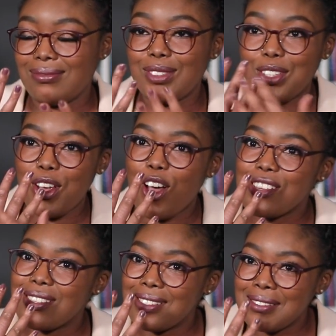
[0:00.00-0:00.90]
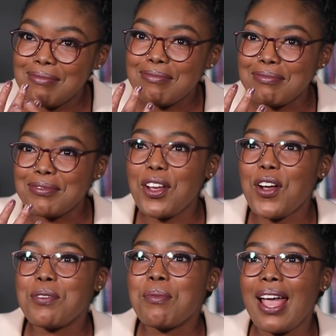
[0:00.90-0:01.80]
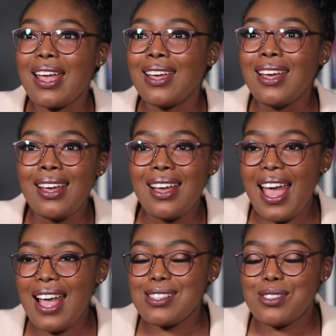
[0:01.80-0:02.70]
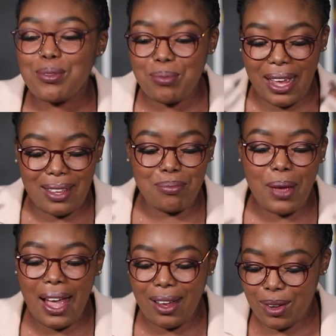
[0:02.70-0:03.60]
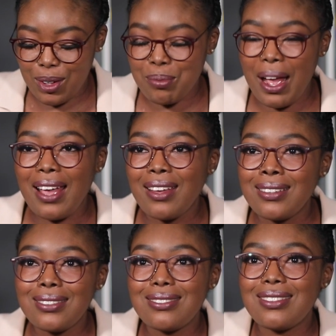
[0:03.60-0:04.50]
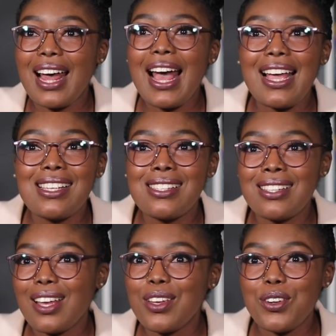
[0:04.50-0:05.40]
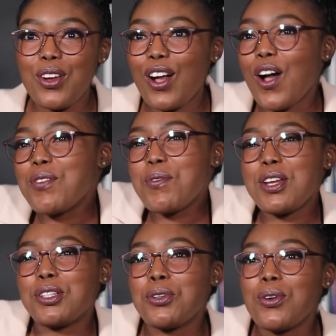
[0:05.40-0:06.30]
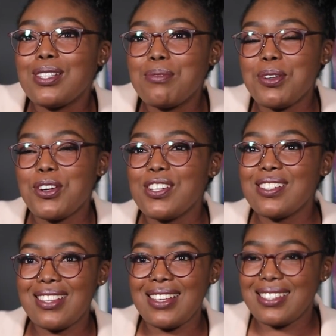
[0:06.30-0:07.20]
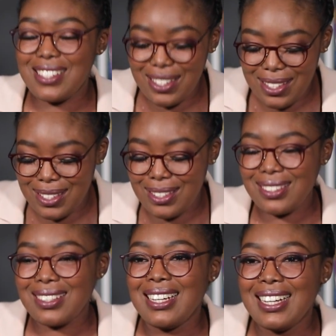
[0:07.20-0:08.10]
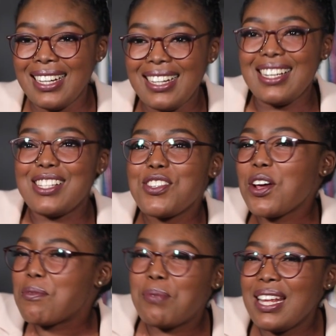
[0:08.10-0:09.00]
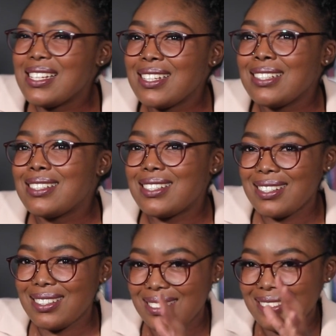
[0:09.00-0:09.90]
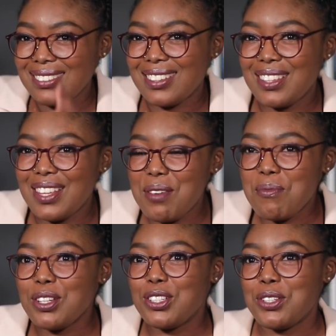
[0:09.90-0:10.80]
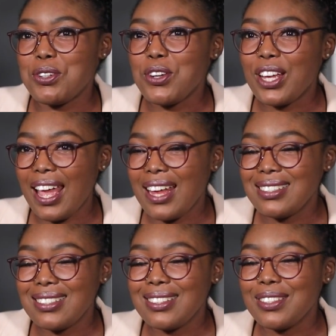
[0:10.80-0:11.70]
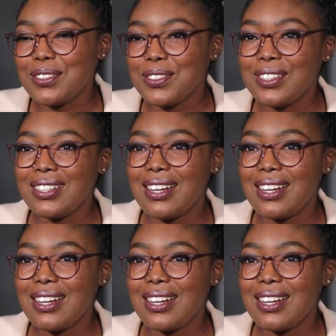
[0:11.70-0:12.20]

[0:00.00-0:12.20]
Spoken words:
scars on my hands, on my back, on my thighs, you know, I can't wear shorts because there's just, it's not a pleasant image to look at, you know,